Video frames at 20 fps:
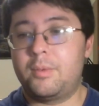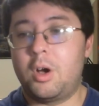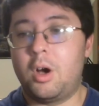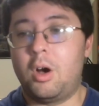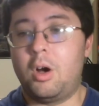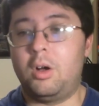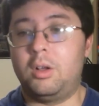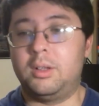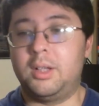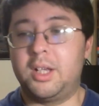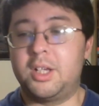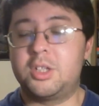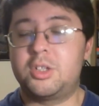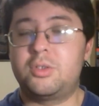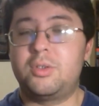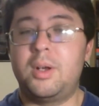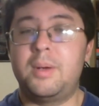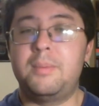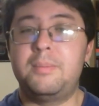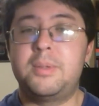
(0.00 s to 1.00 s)
called
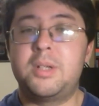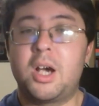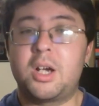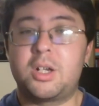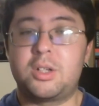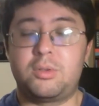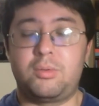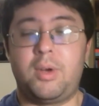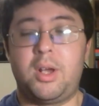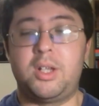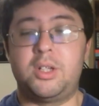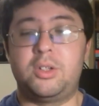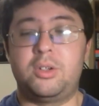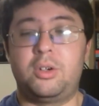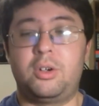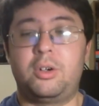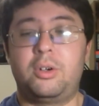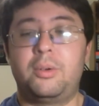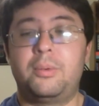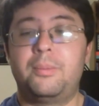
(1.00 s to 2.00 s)
Extreme Tux
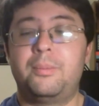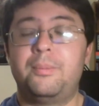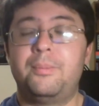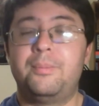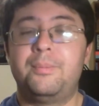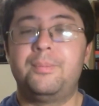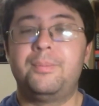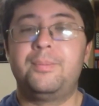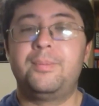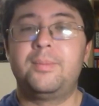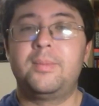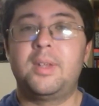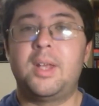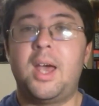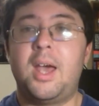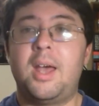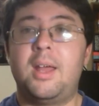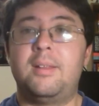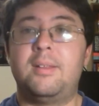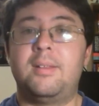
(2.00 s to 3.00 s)
Racer,
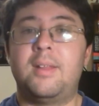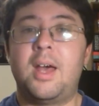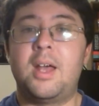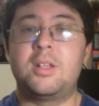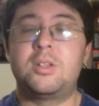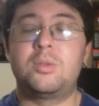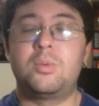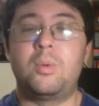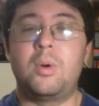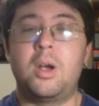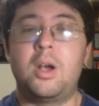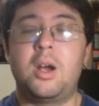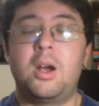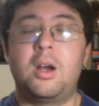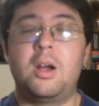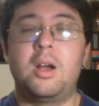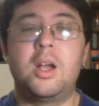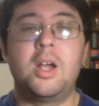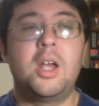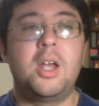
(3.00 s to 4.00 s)
and that's
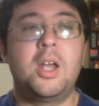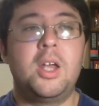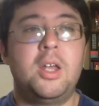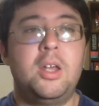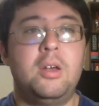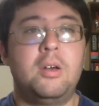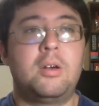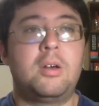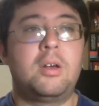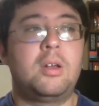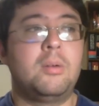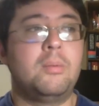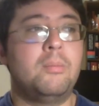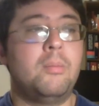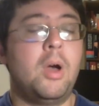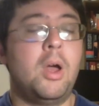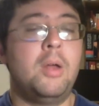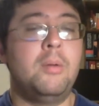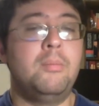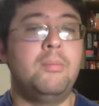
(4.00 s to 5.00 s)
where you,
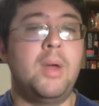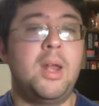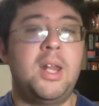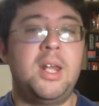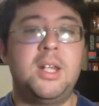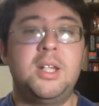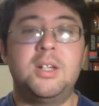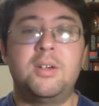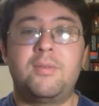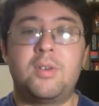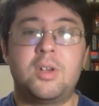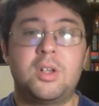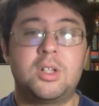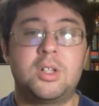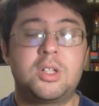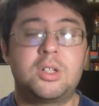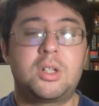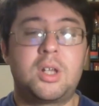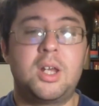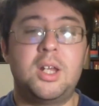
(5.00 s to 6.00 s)
in many different
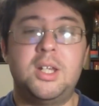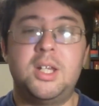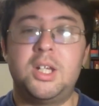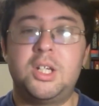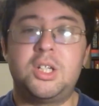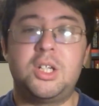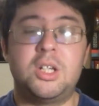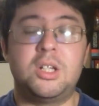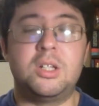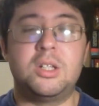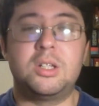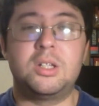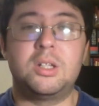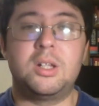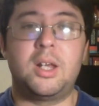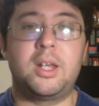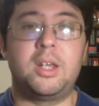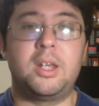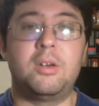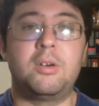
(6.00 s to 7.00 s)
conditions,
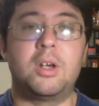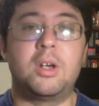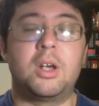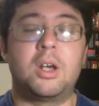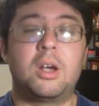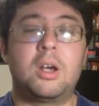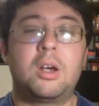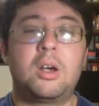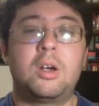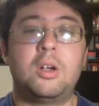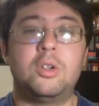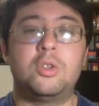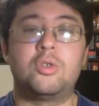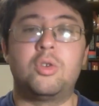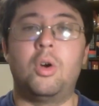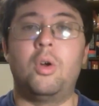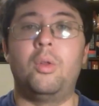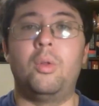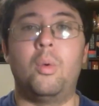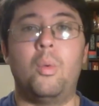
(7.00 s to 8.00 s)
like you can
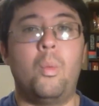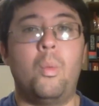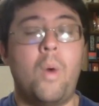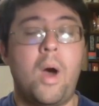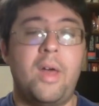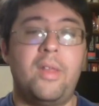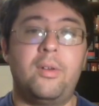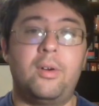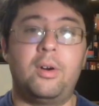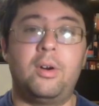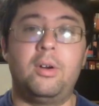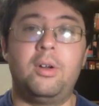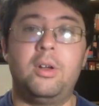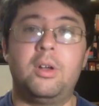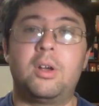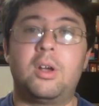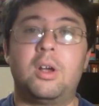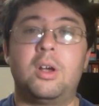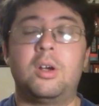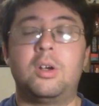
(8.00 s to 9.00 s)
control the weather,
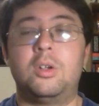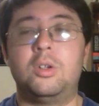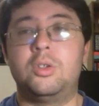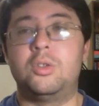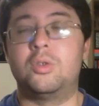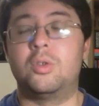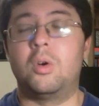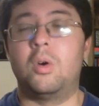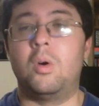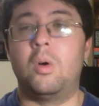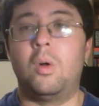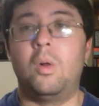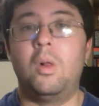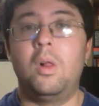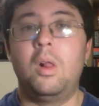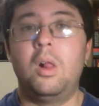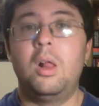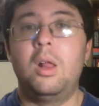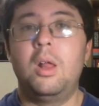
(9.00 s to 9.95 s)
you can control